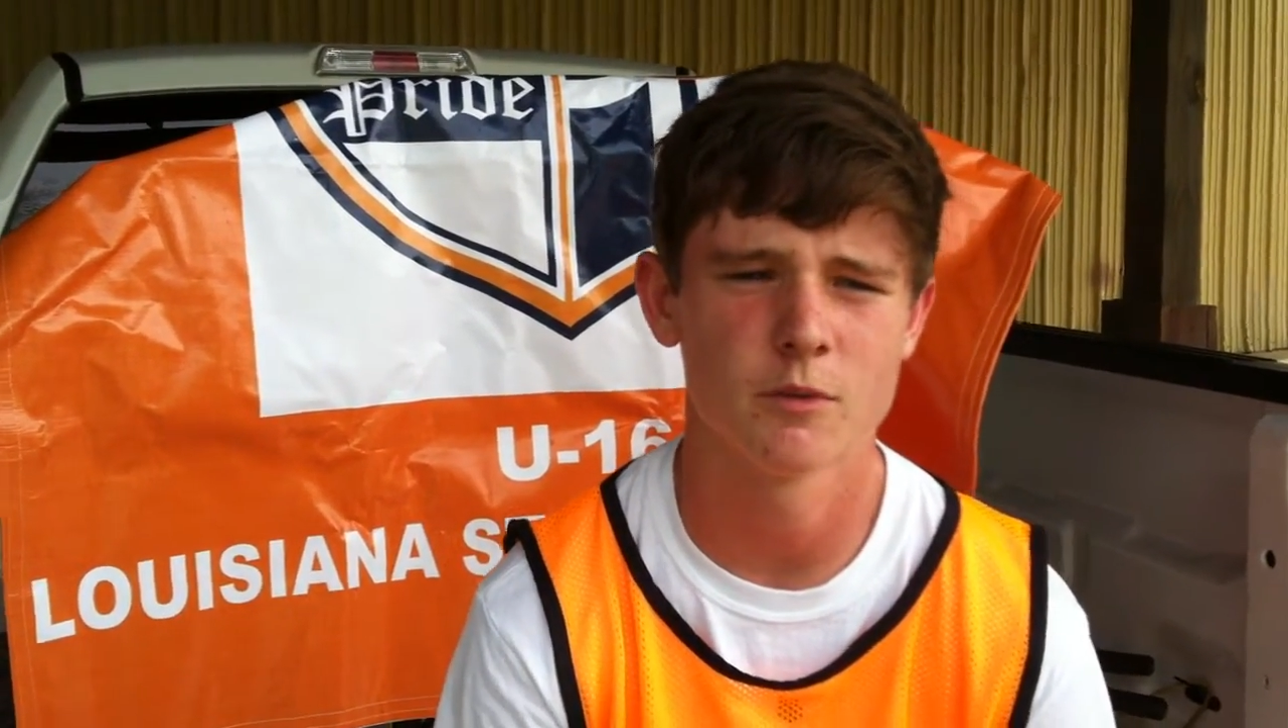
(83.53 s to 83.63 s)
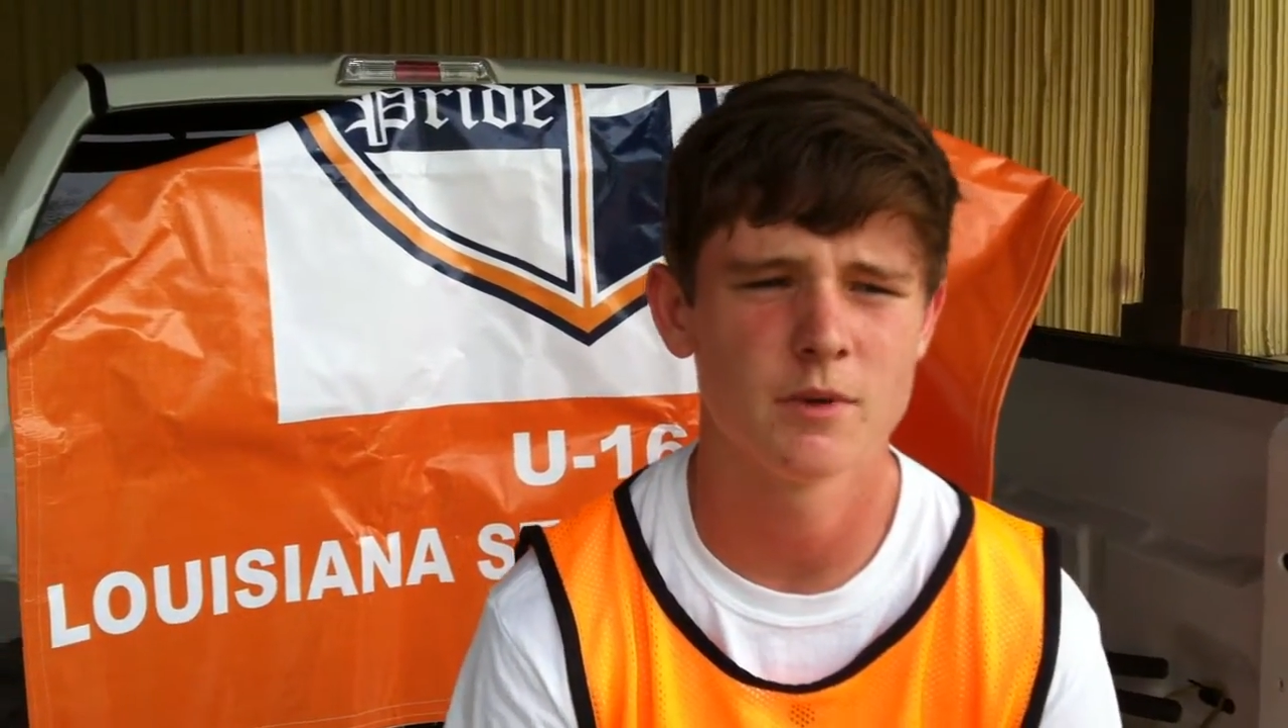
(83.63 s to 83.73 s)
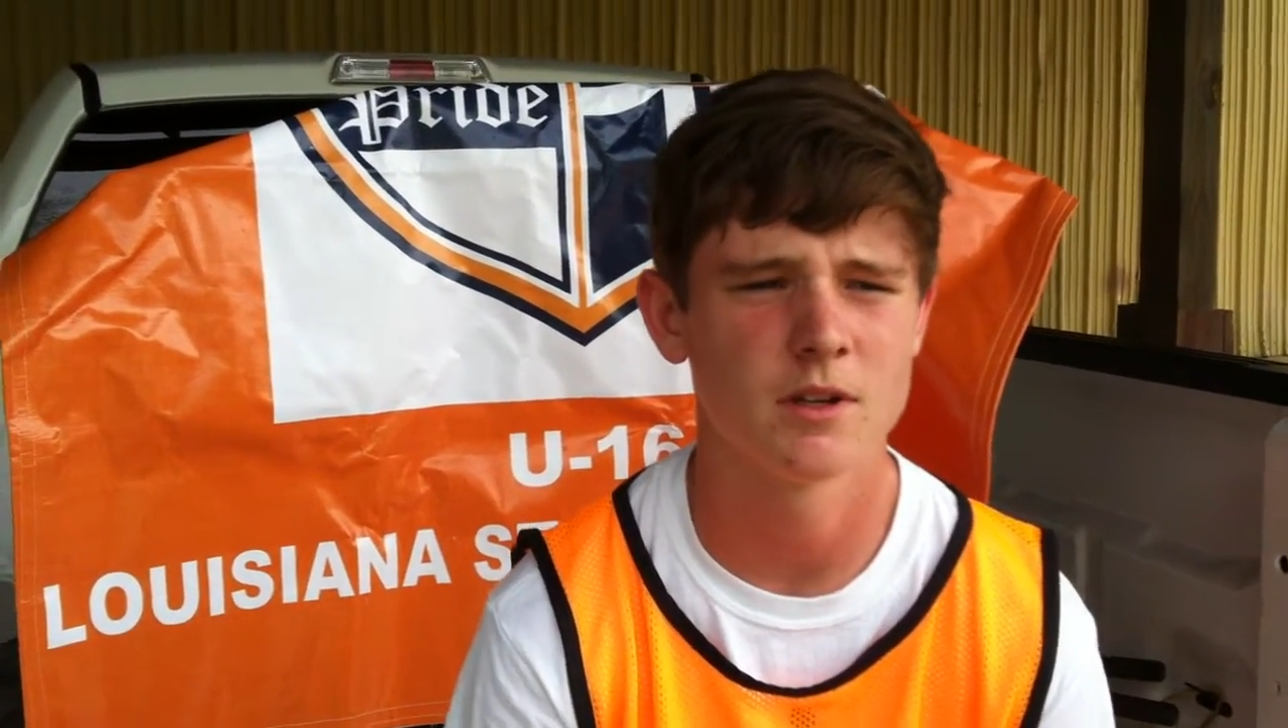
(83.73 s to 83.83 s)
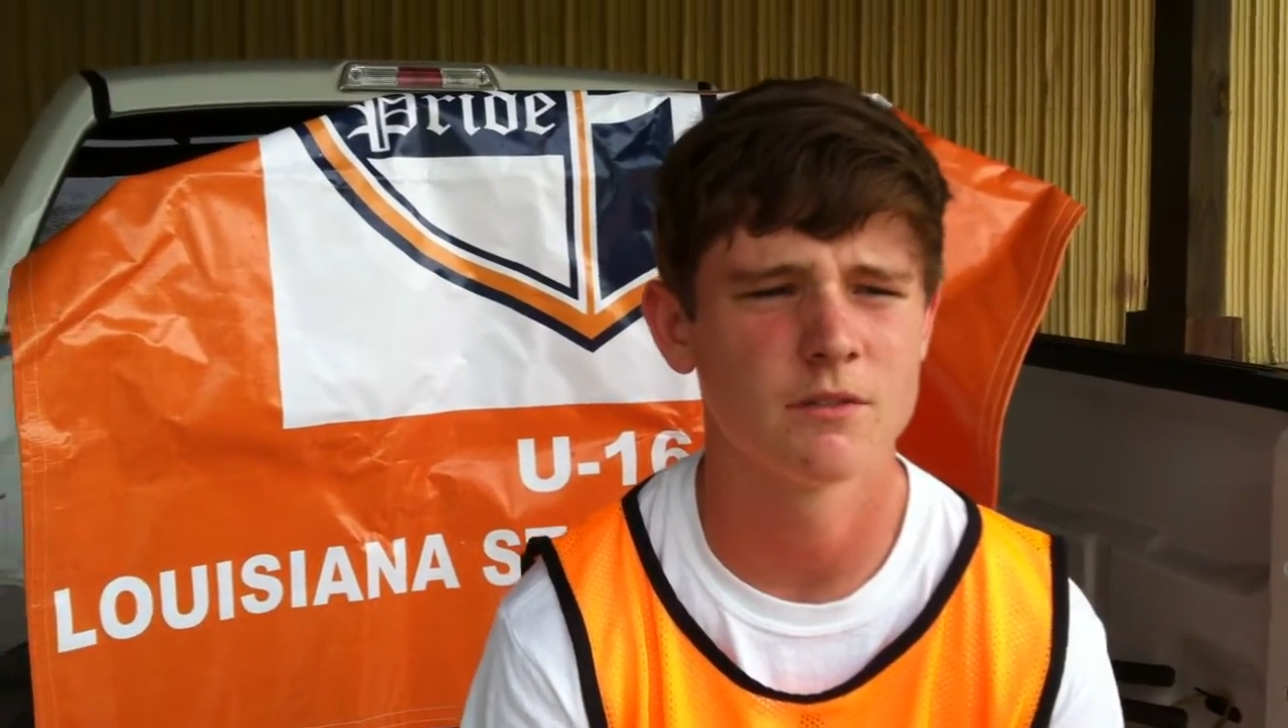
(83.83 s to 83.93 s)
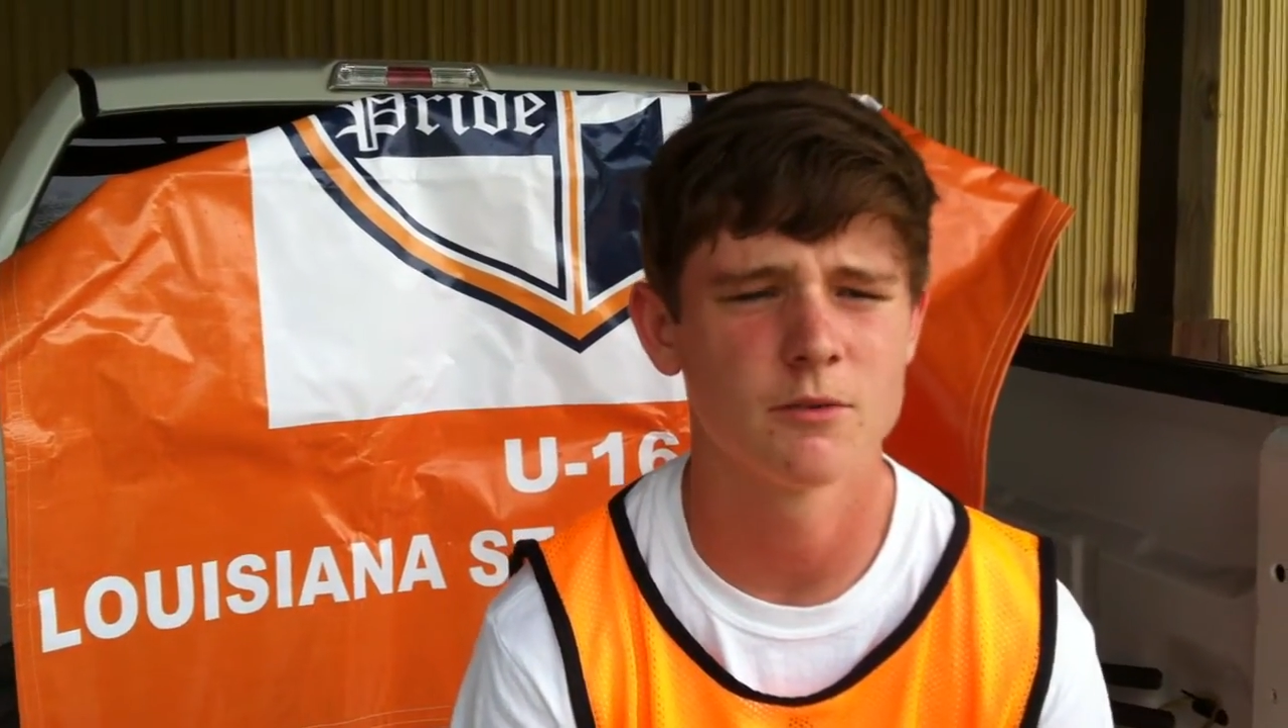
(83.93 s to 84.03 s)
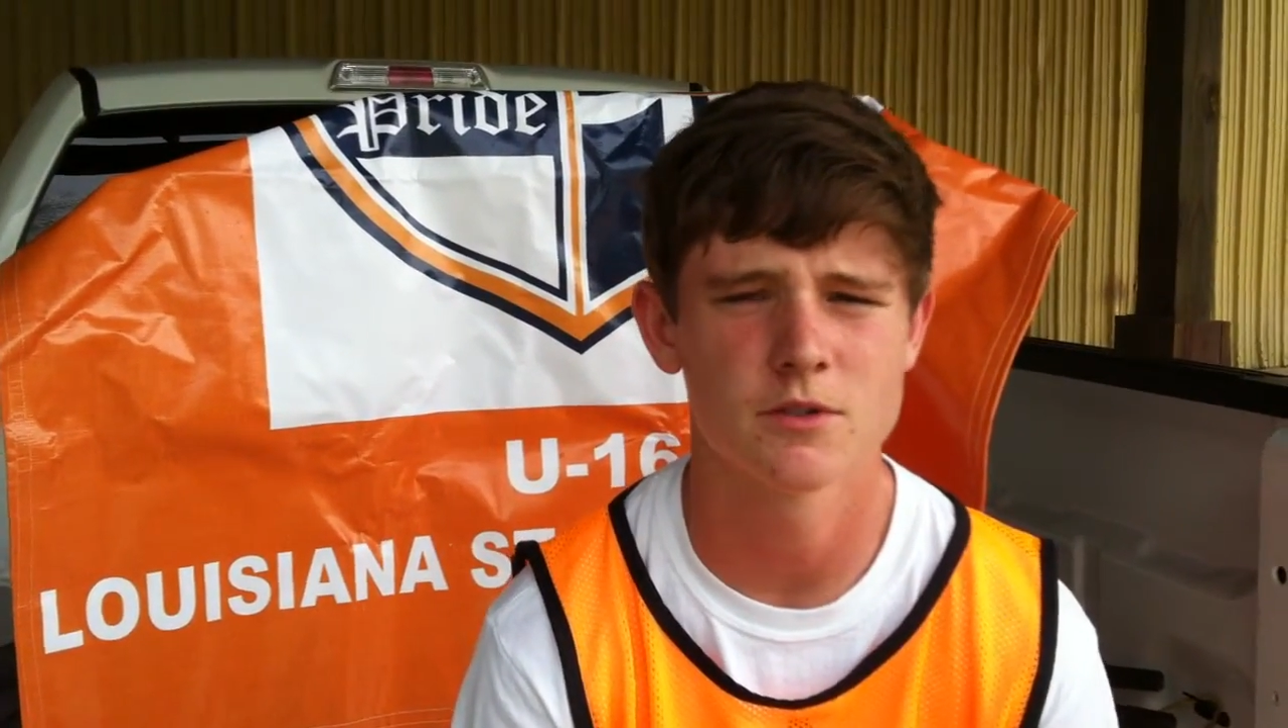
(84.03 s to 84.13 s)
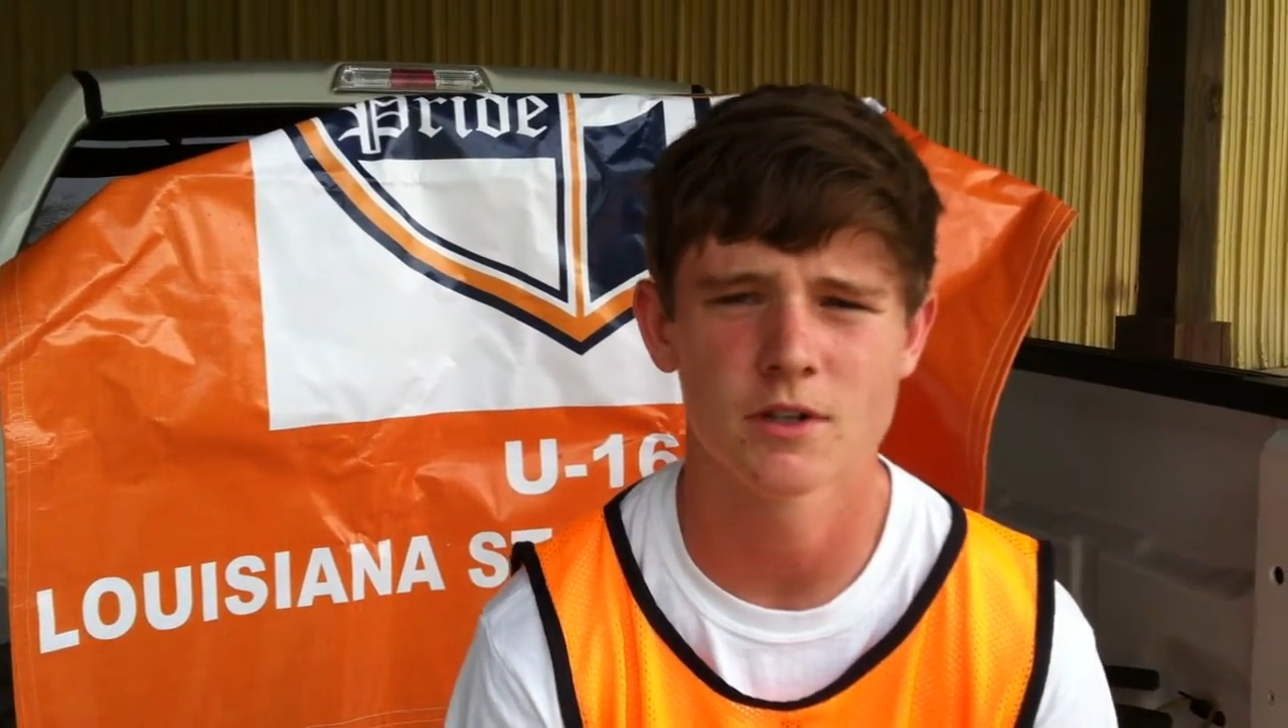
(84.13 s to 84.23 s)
would be if it was